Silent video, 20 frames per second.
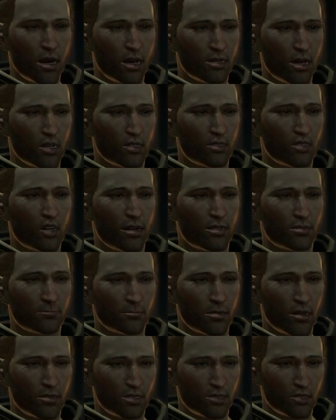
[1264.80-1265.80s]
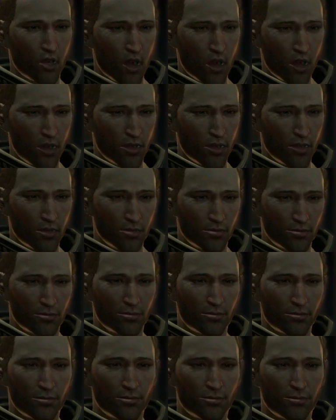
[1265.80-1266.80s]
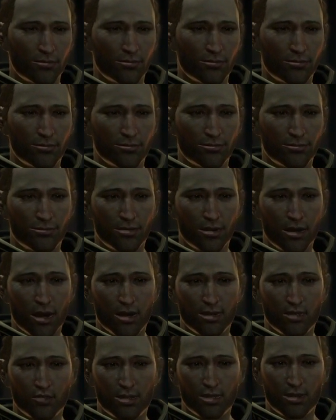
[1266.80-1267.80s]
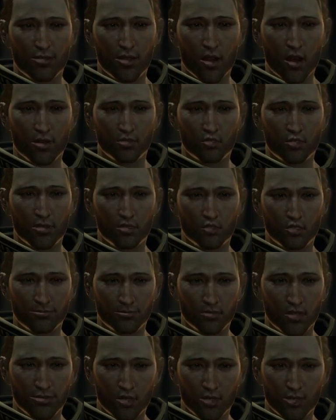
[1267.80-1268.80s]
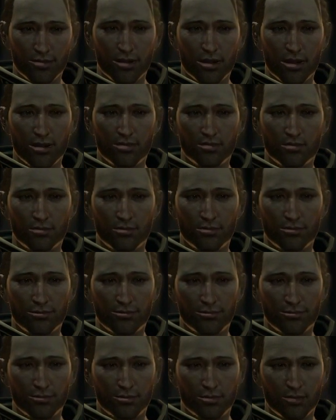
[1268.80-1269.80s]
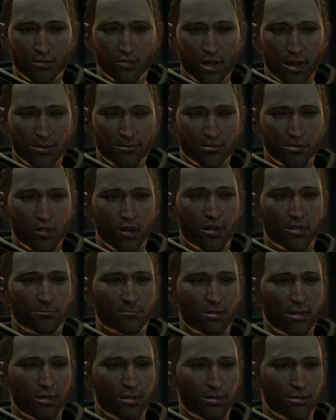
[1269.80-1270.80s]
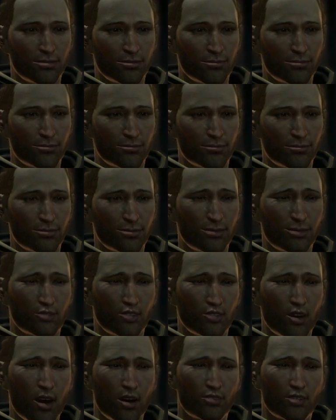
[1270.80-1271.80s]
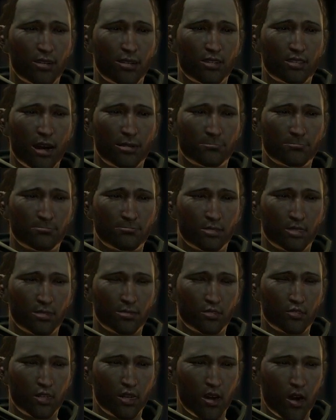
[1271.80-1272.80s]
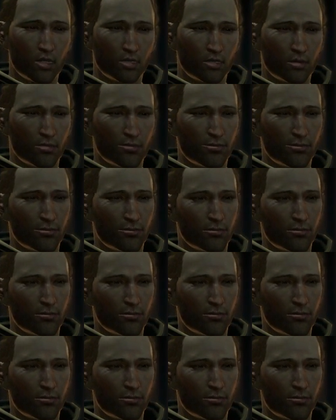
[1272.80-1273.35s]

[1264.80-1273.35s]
I underestimated you, Hawk. I really thought when it was put to the test, you'd have to kill me. You are an example to us all.